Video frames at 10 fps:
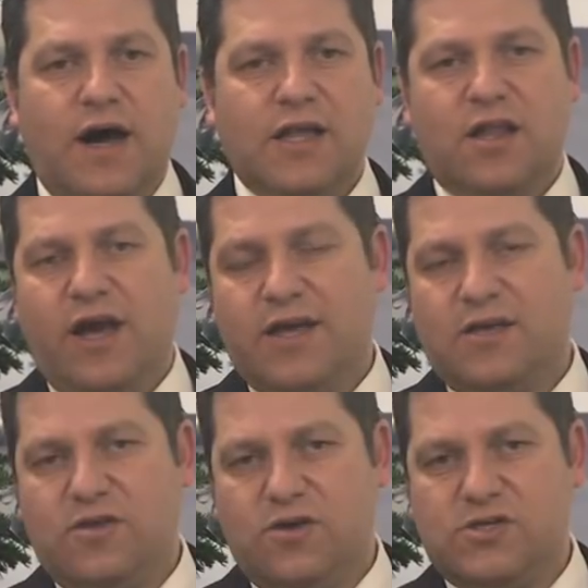I'd like
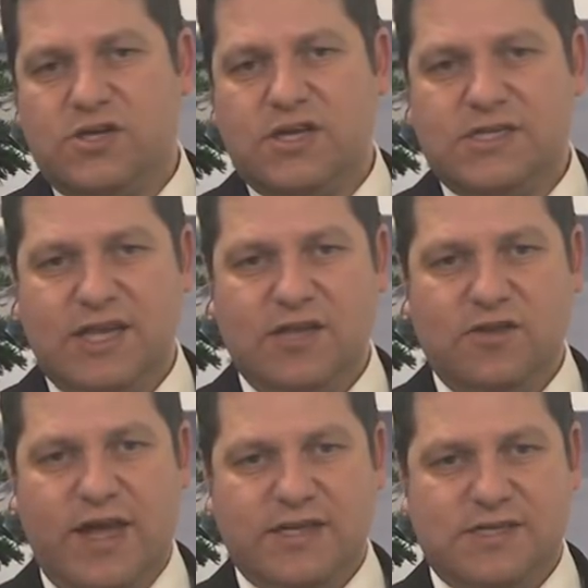you to
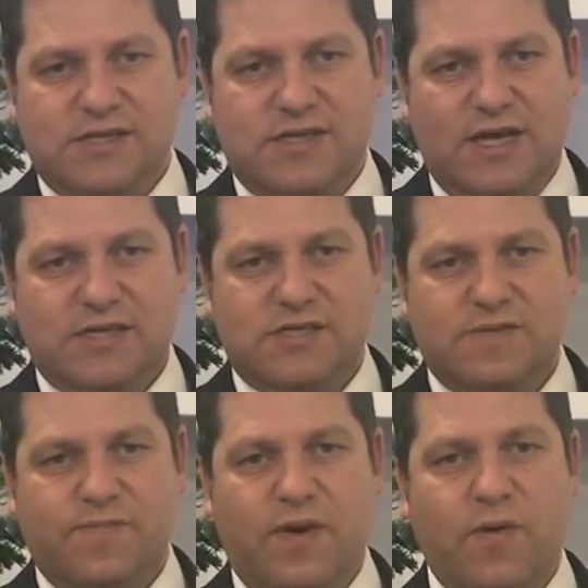continue that
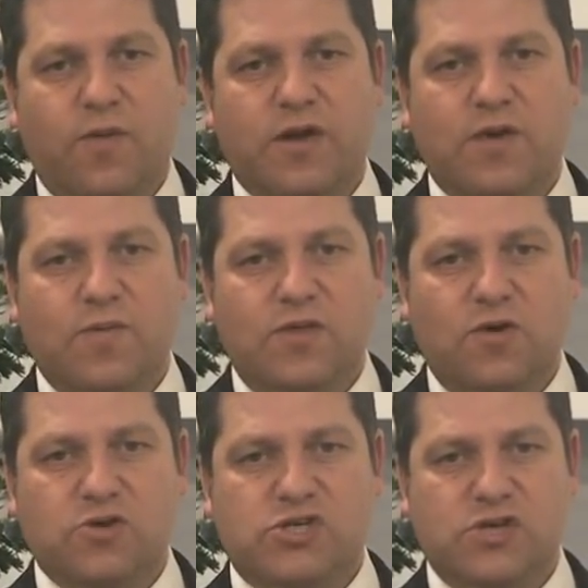success by working with
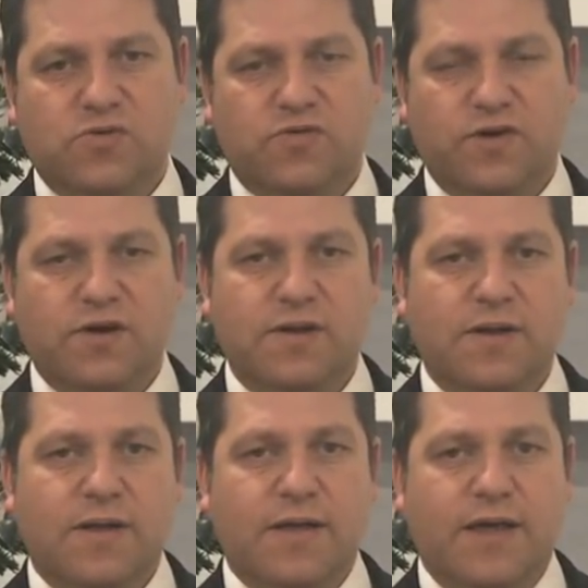your children
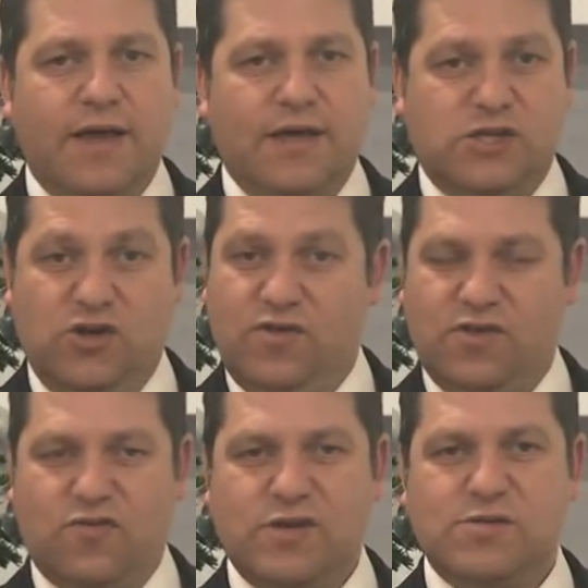during
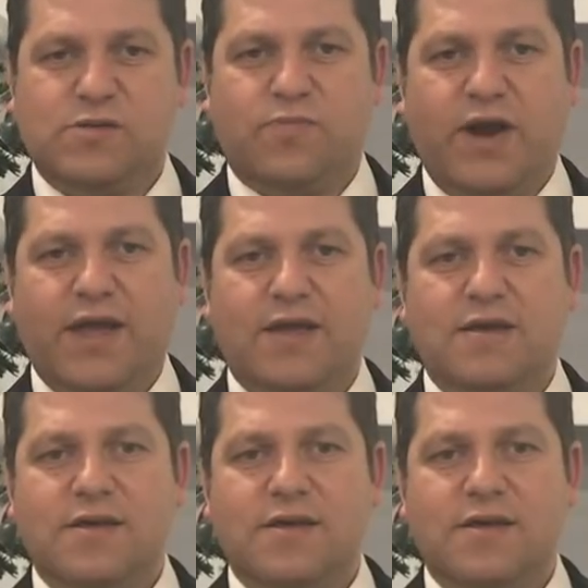the Christmas break